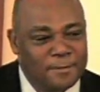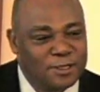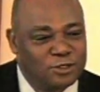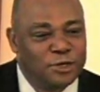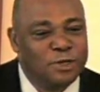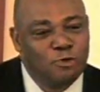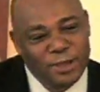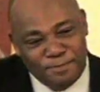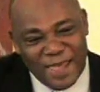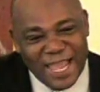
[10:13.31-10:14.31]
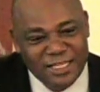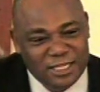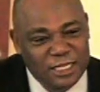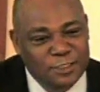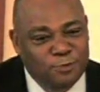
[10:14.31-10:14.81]
So he went back
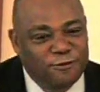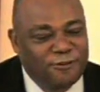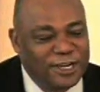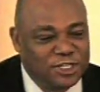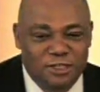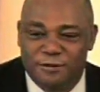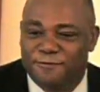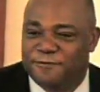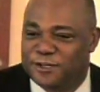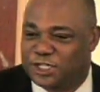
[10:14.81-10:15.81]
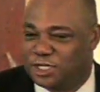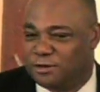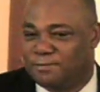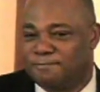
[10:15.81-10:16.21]
to his profession of fishing.